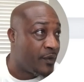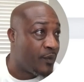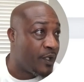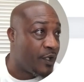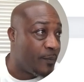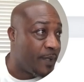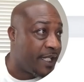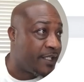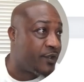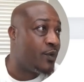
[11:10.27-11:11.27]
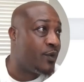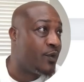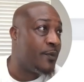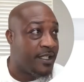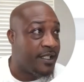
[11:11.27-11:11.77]
we go back
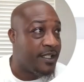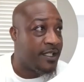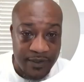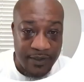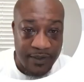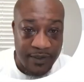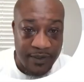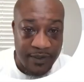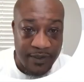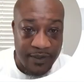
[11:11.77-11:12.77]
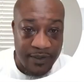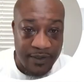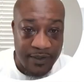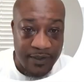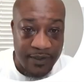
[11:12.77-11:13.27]
to the ads
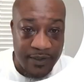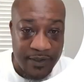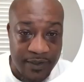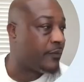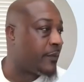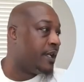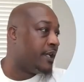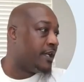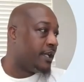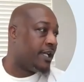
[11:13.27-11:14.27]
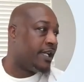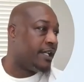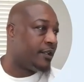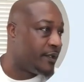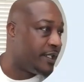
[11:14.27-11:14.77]
manager.
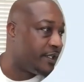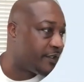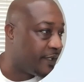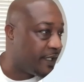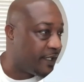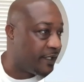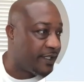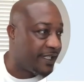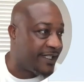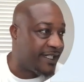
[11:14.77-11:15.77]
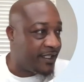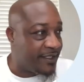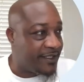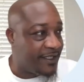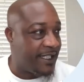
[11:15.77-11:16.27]
And on this screen here, they tell
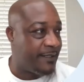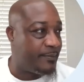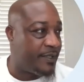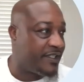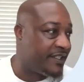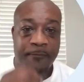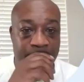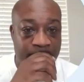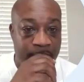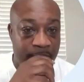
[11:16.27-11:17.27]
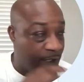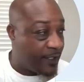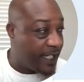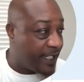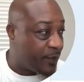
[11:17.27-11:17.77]
us the daily budget.
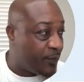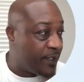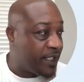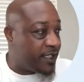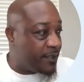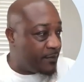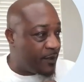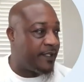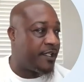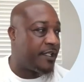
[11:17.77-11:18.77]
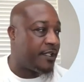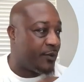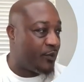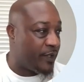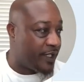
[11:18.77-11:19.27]
Okay, so we're going to come over here
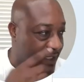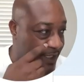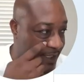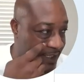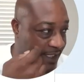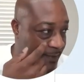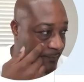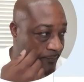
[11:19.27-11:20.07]
and we're going to look at